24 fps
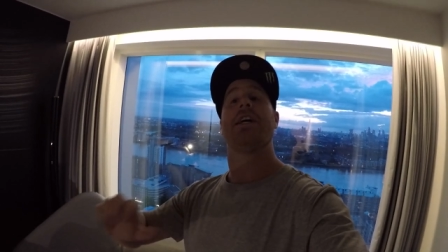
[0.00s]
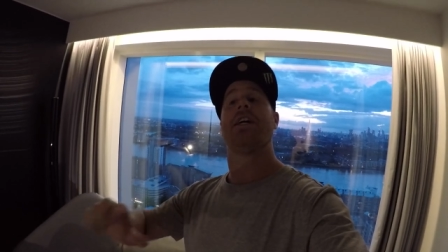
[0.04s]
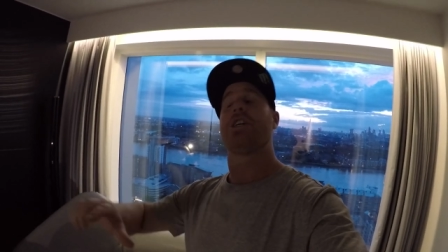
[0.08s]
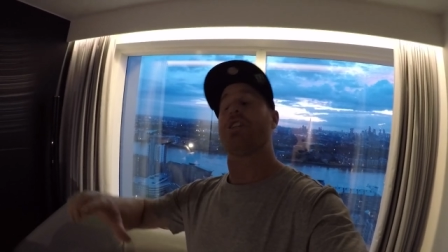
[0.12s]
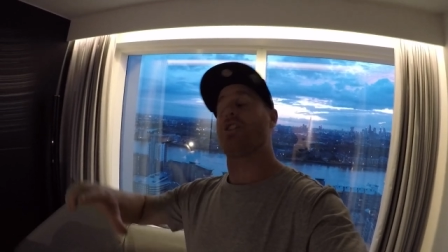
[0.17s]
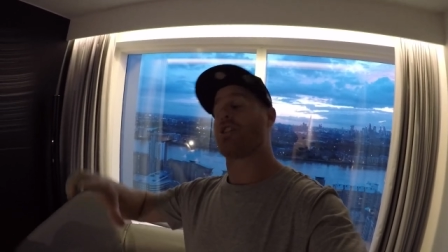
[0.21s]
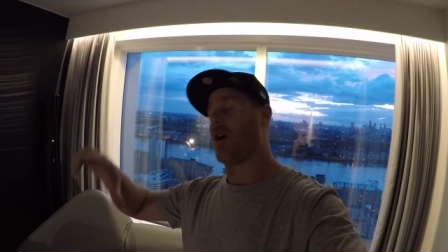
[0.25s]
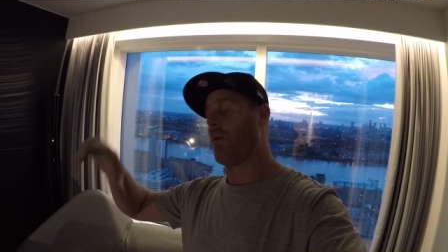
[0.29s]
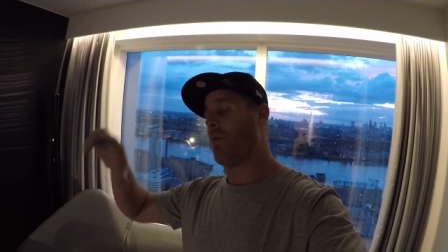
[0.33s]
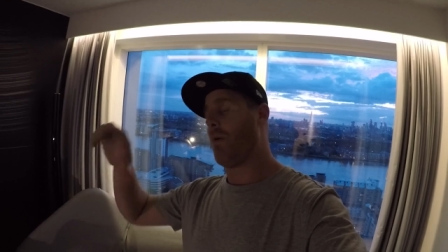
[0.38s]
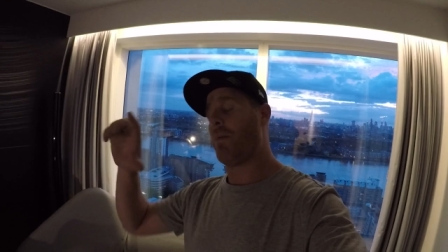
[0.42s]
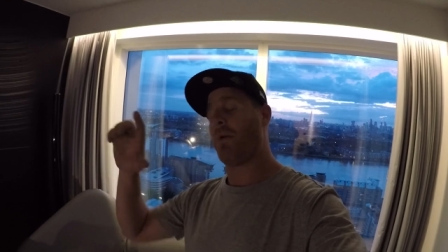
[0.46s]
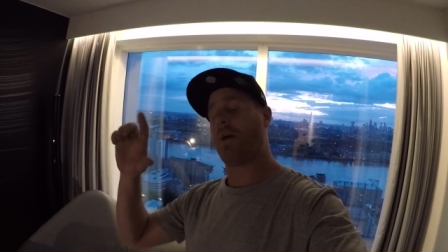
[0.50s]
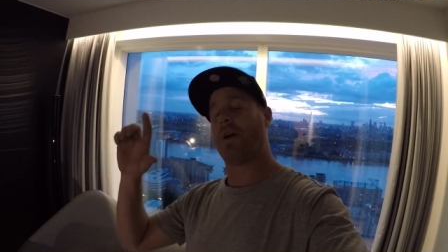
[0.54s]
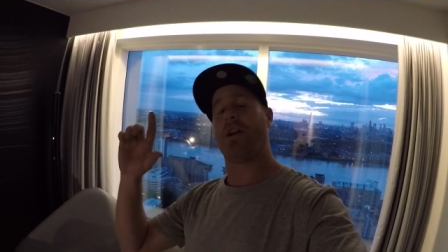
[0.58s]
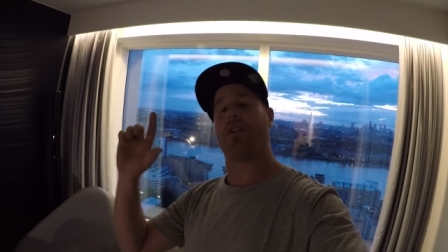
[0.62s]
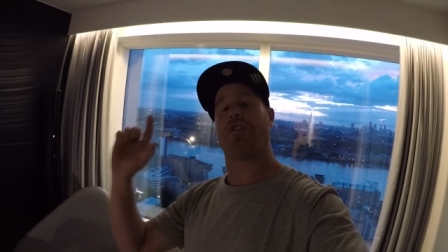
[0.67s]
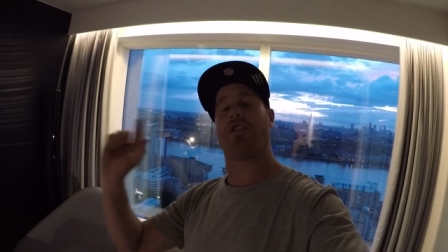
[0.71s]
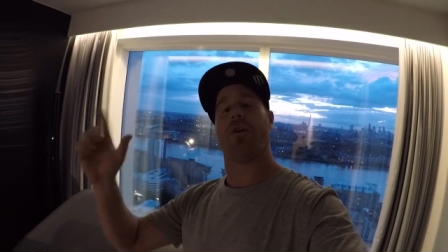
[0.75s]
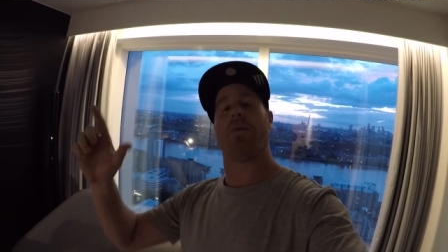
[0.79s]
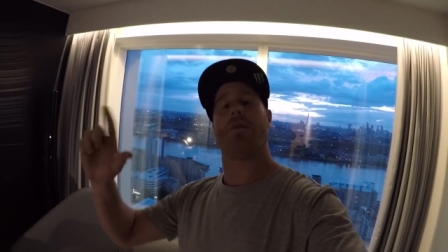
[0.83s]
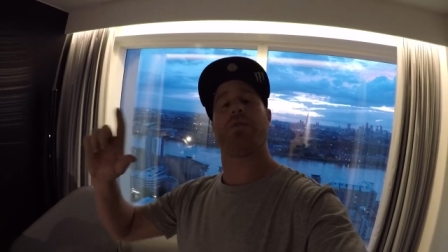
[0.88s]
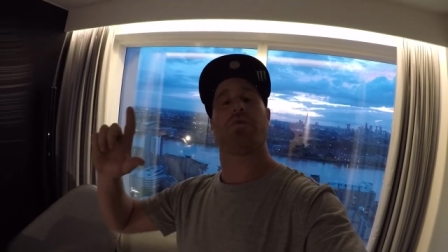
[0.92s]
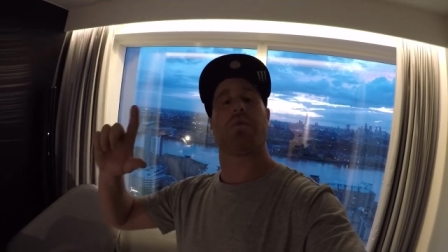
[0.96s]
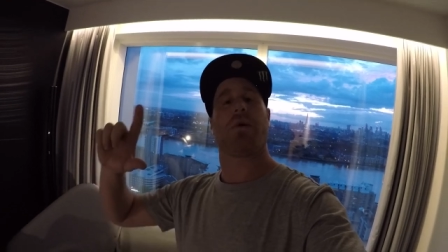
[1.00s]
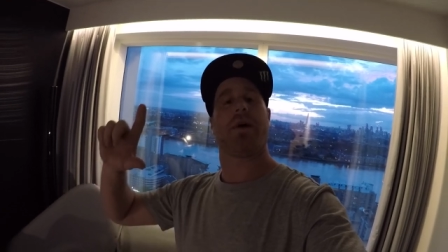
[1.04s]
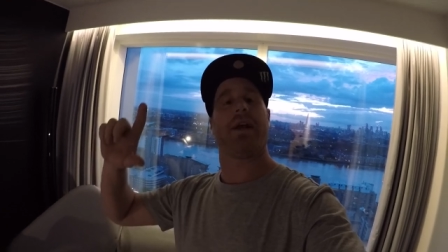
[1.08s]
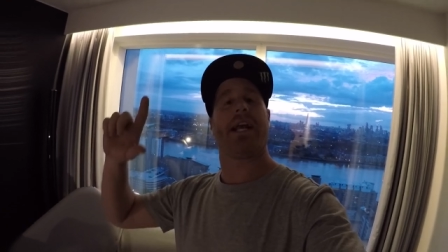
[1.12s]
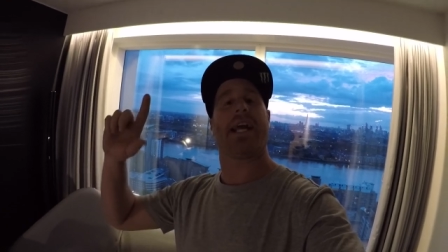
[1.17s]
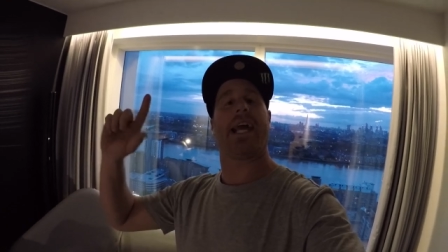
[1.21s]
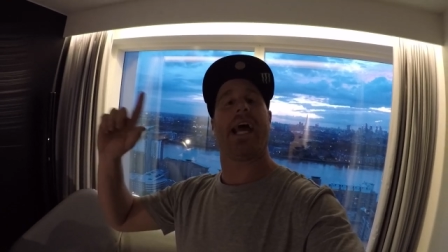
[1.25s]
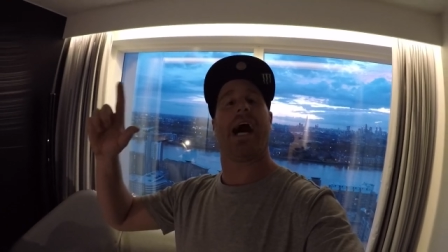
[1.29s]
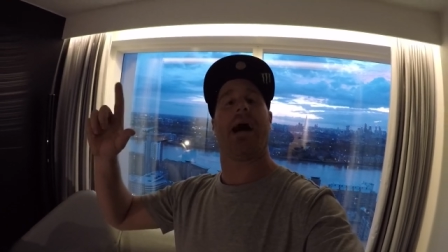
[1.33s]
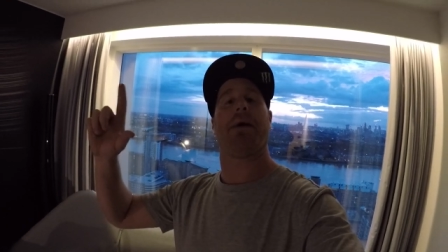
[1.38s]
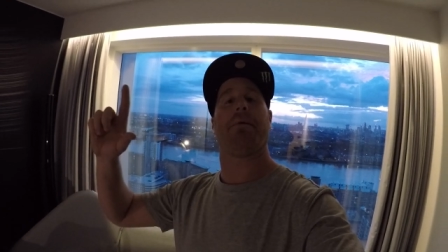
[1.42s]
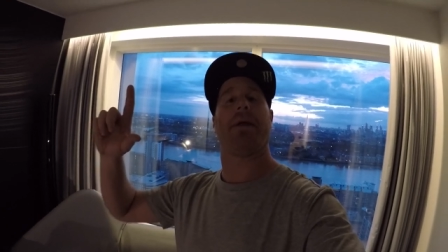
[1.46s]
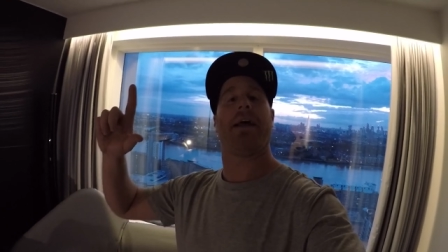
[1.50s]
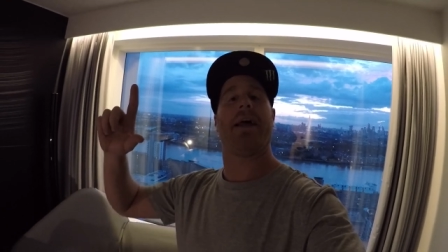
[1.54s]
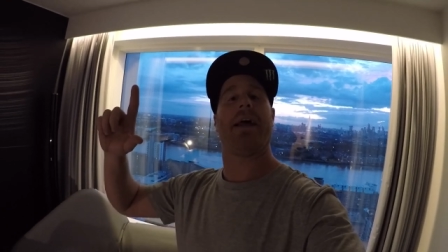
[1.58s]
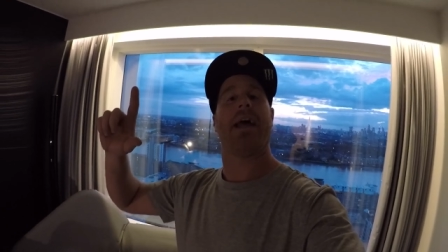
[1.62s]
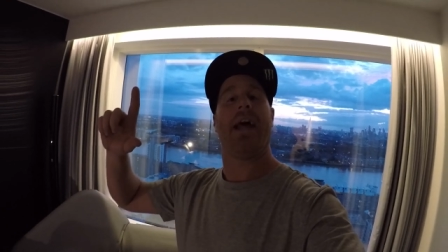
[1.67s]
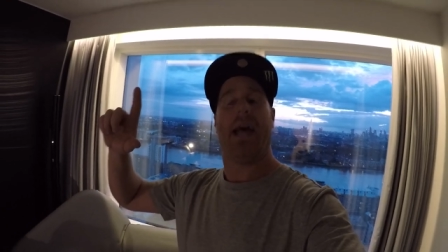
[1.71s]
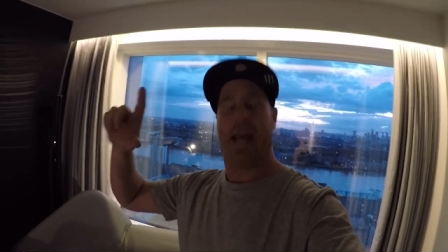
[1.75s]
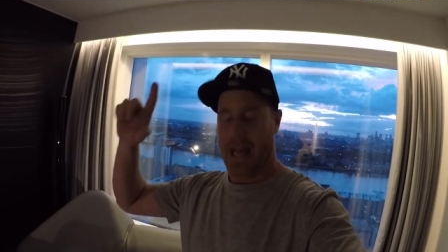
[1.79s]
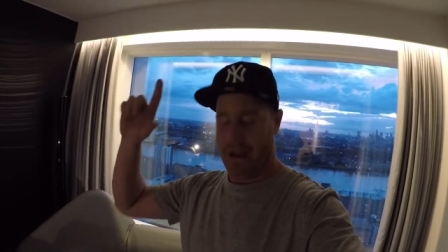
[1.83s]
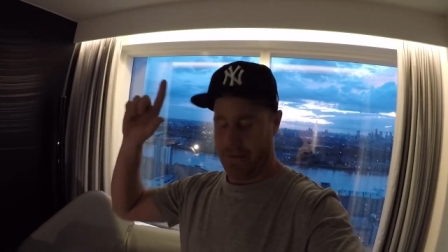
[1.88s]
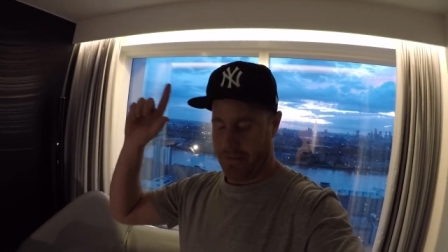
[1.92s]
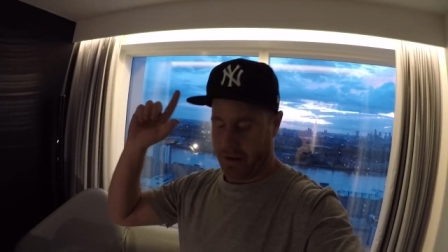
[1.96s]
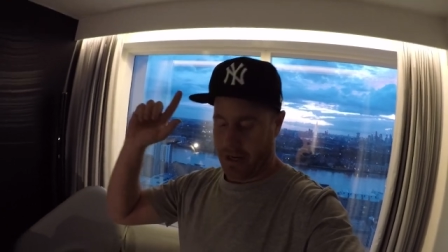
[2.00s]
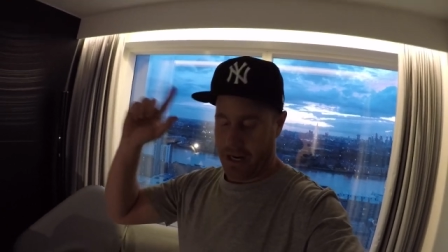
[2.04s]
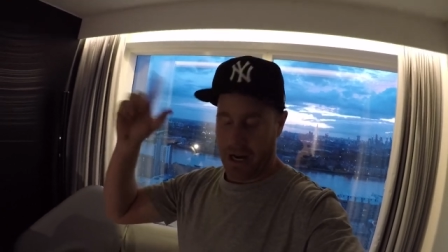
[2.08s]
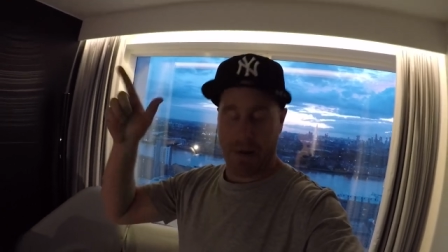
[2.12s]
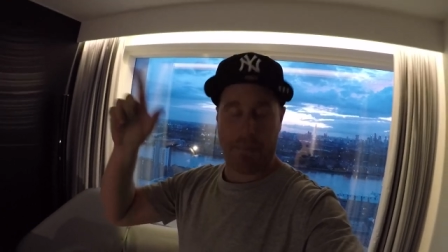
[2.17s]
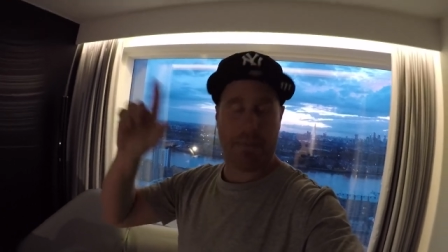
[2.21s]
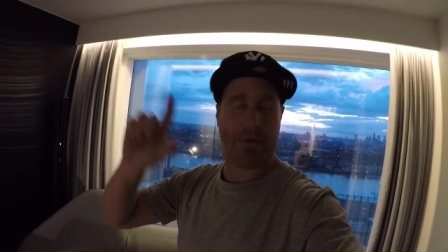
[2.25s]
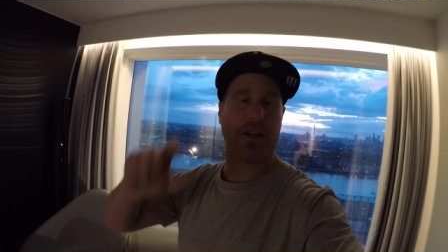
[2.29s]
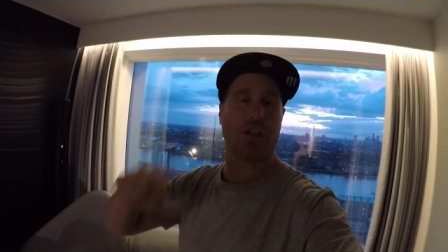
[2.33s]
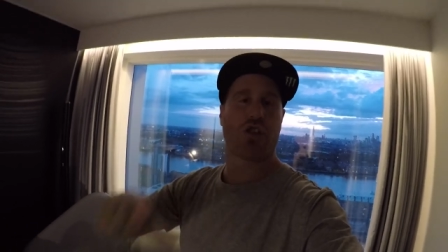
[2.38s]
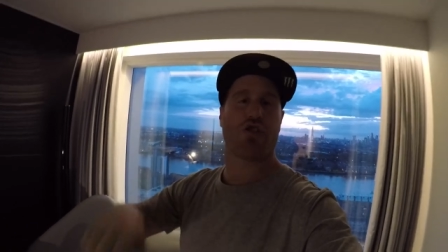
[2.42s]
So what we're going to do is we're going to get up there, have a couple of